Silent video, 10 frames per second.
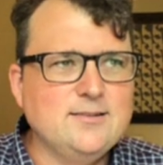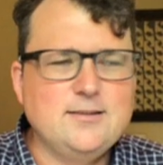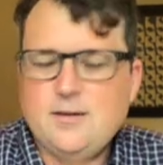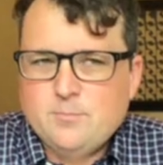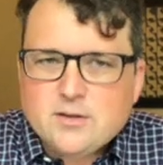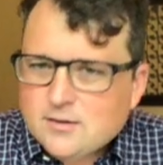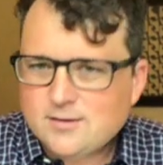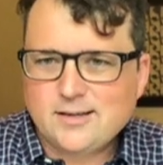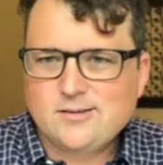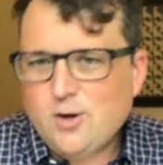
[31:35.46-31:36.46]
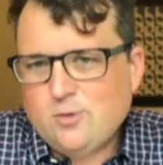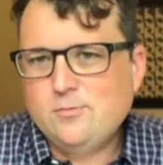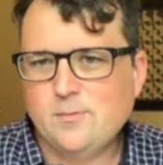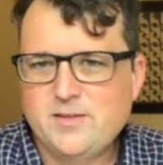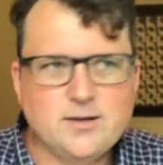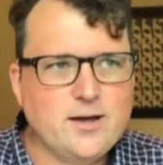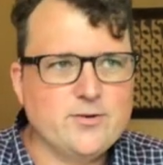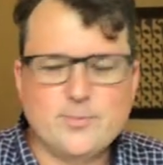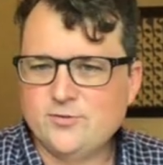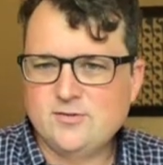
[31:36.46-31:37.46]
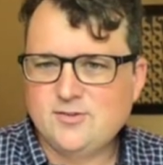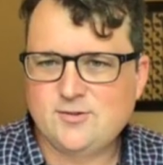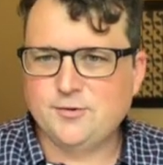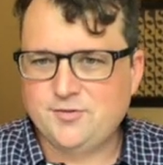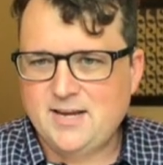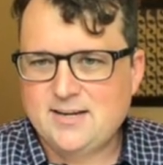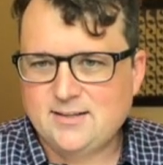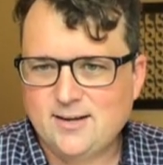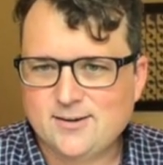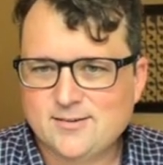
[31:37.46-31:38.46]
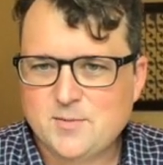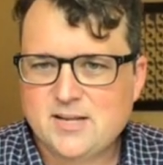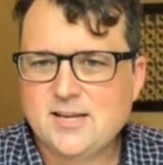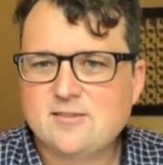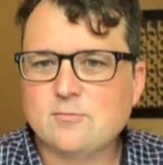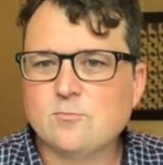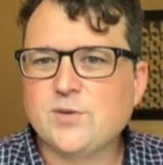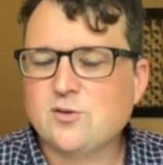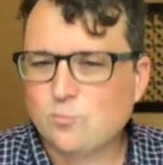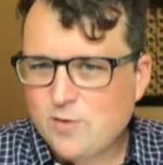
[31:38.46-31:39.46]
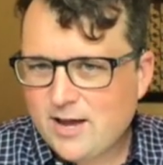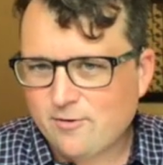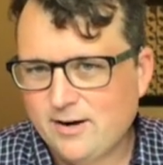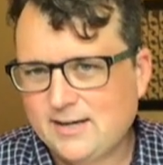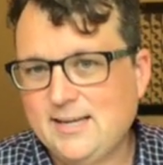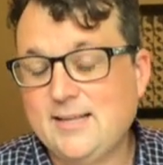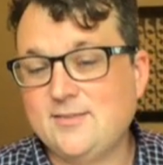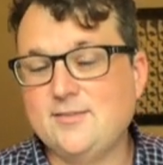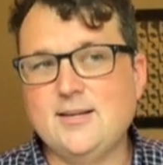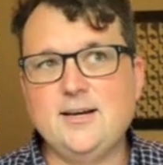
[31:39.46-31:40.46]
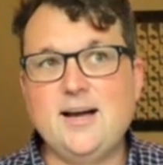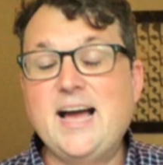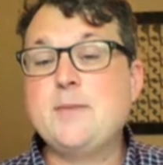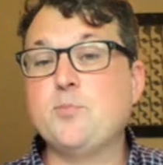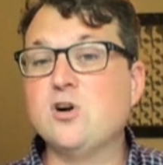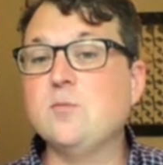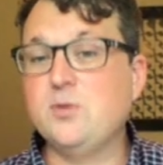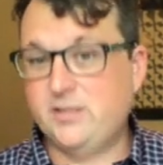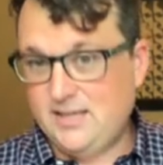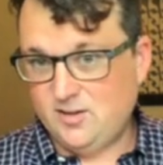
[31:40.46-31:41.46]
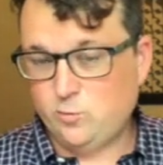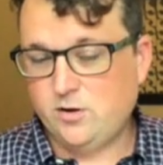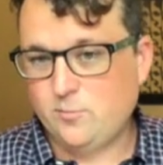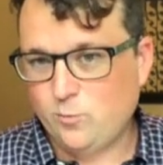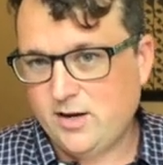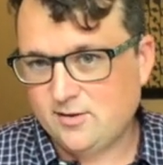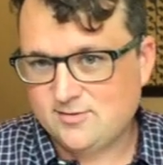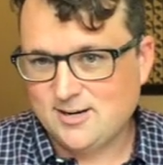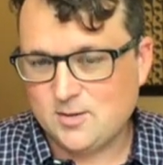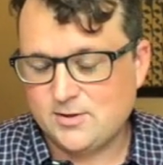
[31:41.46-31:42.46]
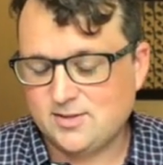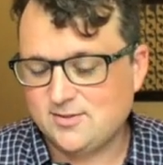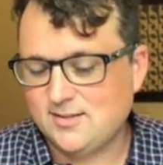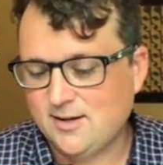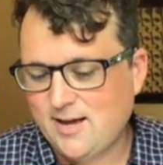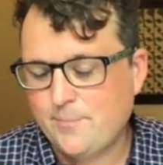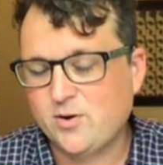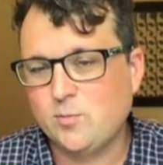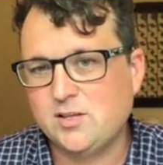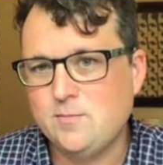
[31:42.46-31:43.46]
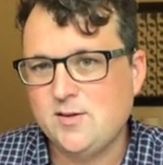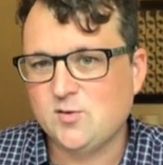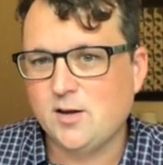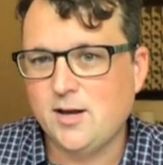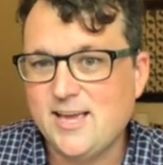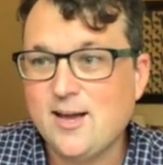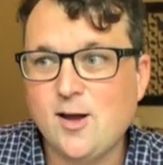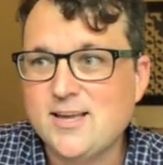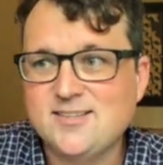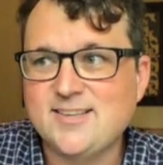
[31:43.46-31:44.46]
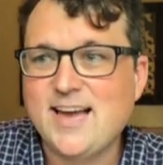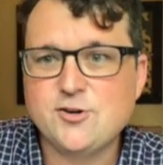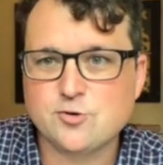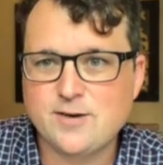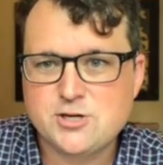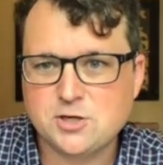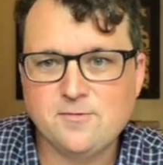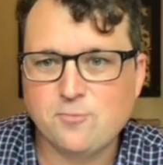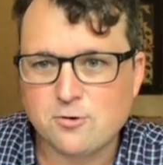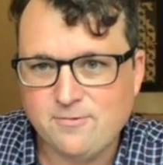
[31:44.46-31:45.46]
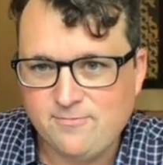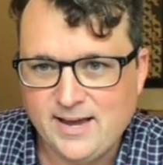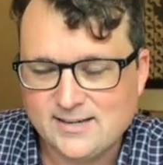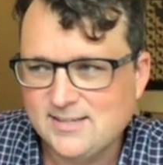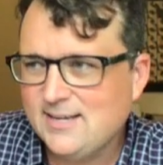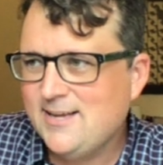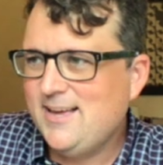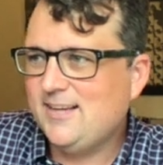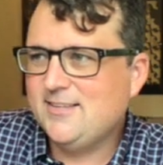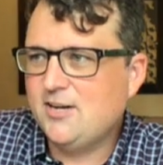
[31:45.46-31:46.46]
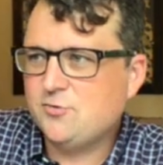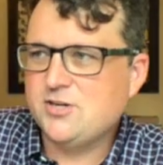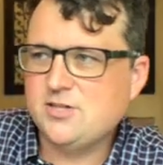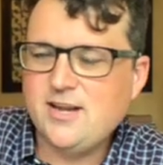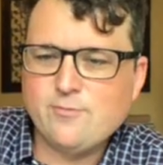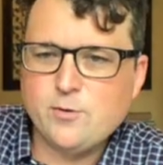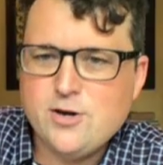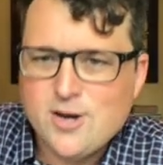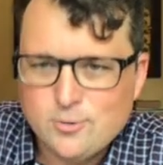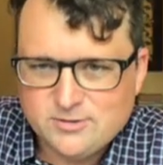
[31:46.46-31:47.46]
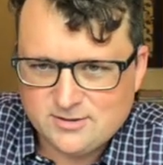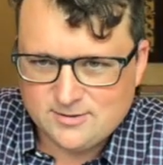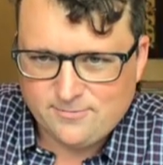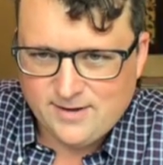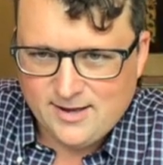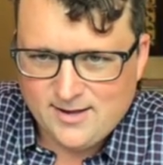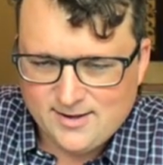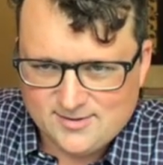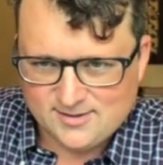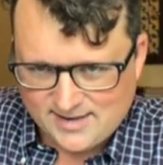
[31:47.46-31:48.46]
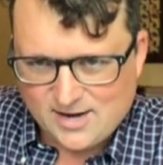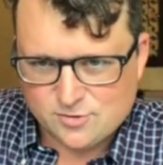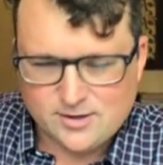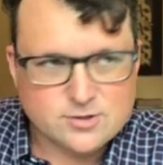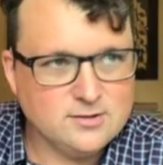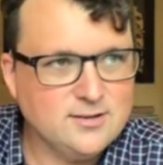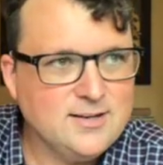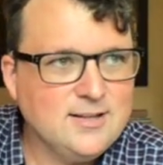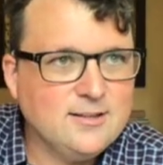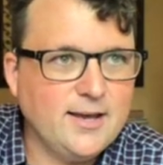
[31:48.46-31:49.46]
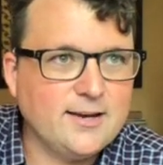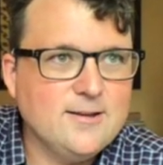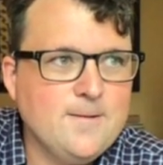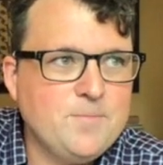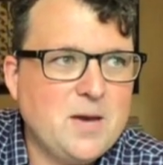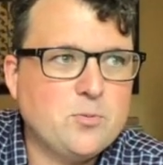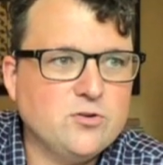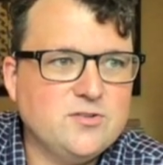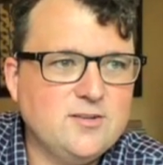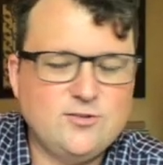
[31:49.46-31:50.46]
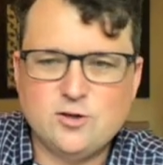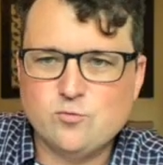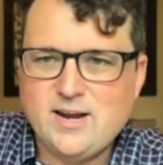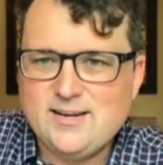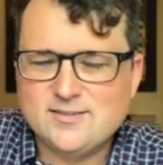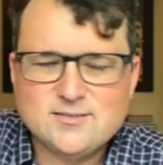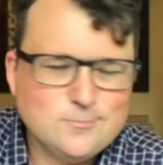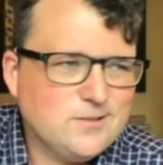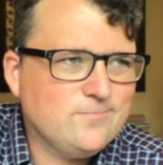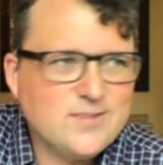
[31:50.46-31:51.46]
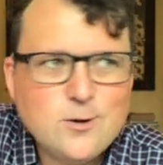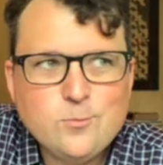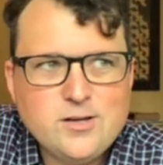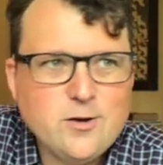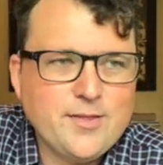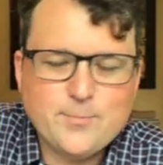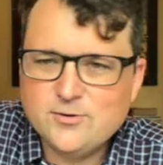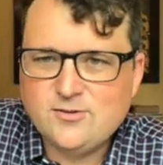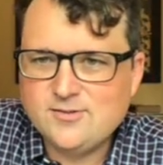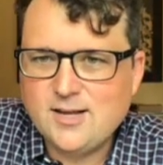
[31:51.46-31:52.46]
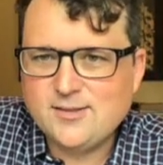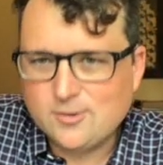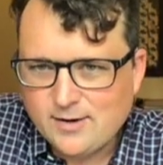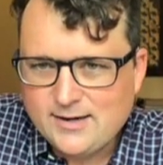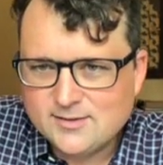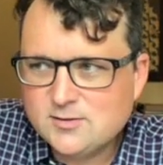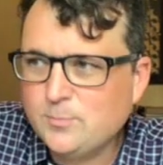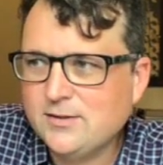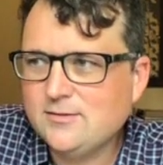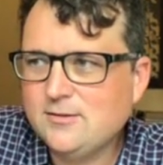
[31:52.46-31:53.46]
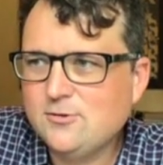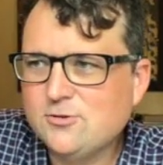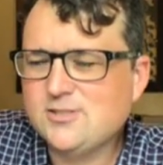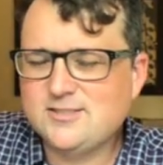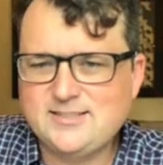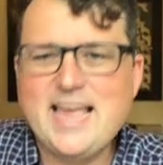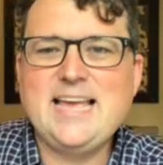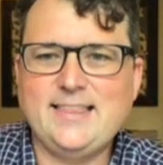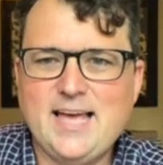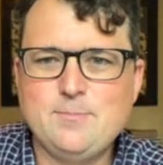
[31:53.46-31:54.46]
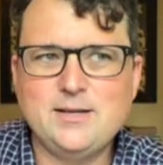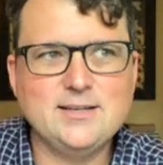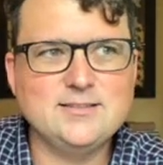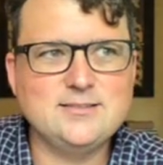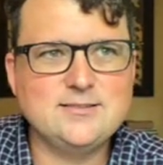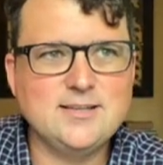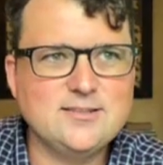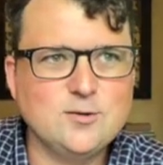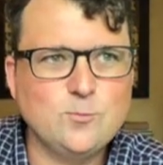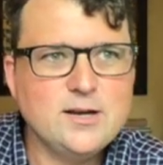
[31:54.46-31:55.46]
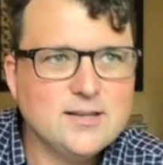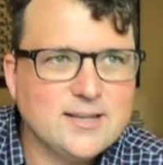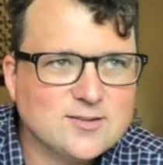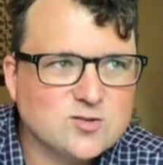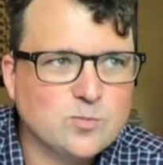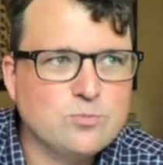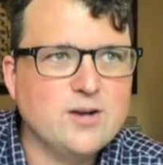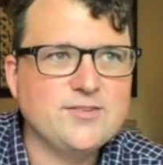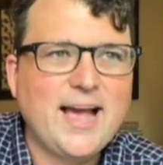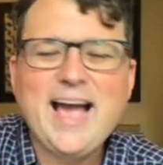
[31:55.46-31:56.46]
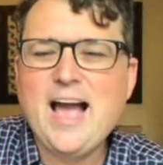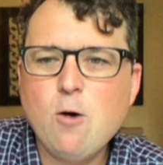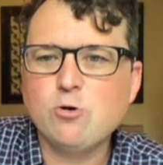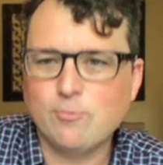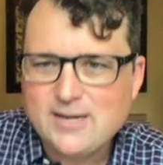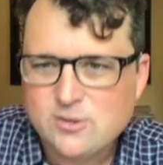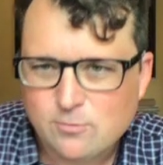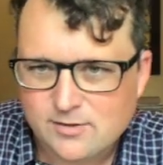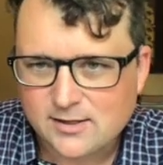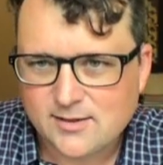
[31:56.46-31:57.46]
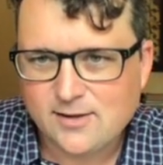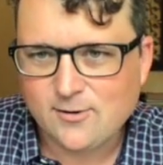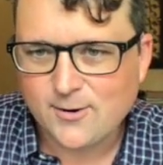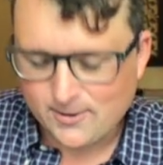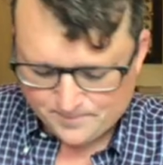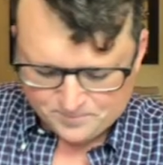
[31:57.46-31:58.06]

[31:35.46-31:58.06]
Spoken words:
but like no, I mean the other person's still standing there. I mean it's rhetoric, it's hyperbole is one way to talk about this. Hyperbole means exaggeration for effect, exaggeration that everyone knows is exaggeration, like that person is the greatest. Well, no, we know that person is not the greatest, but you're just saying that because it's a way to express how great you think they are.